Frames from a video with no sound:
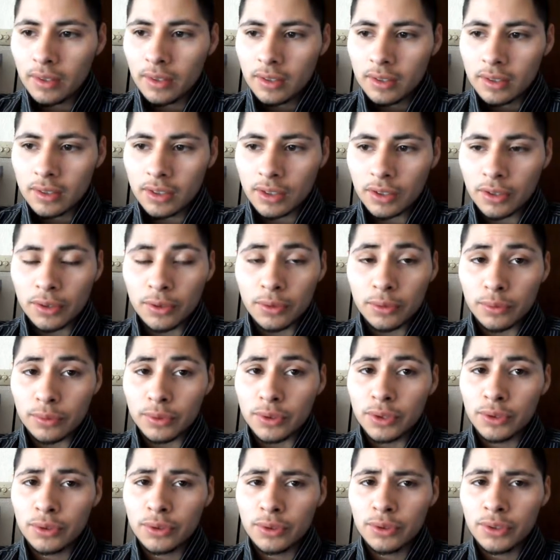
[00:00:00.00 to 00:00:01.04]
So
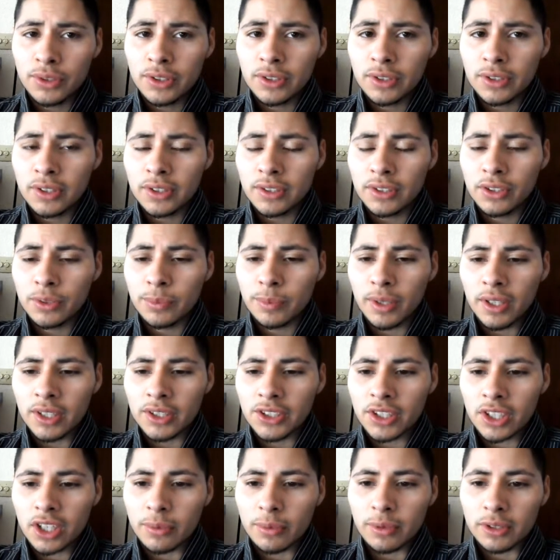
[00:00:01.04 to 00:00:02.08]
you should probably
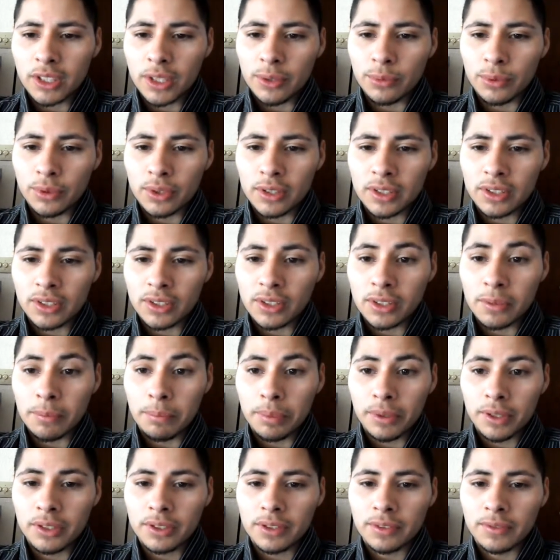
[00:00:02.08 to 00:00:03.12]
check up on that ruling because there's a
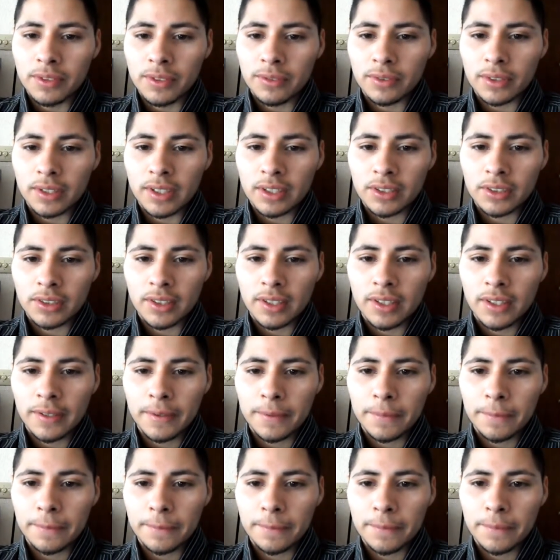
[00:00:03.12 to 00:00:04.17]
bunch of different things on that.
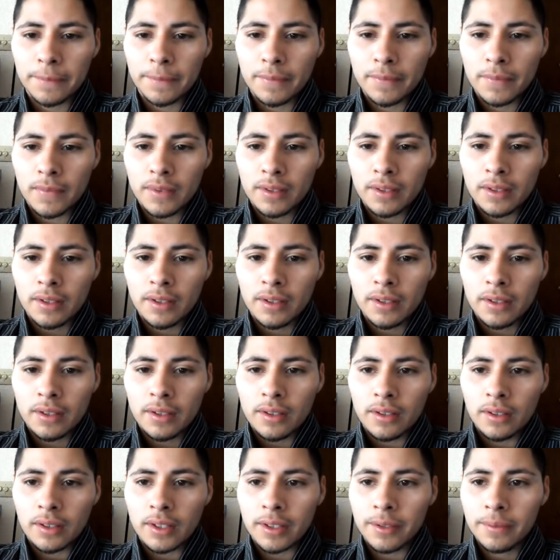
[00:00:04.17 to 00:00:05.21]

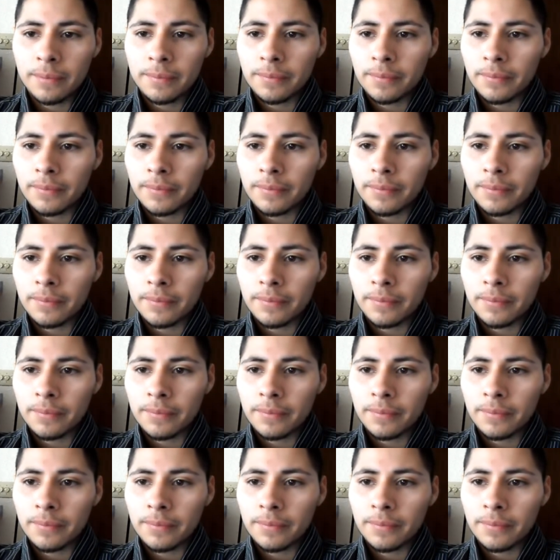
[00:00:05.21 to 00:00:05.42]
Okay?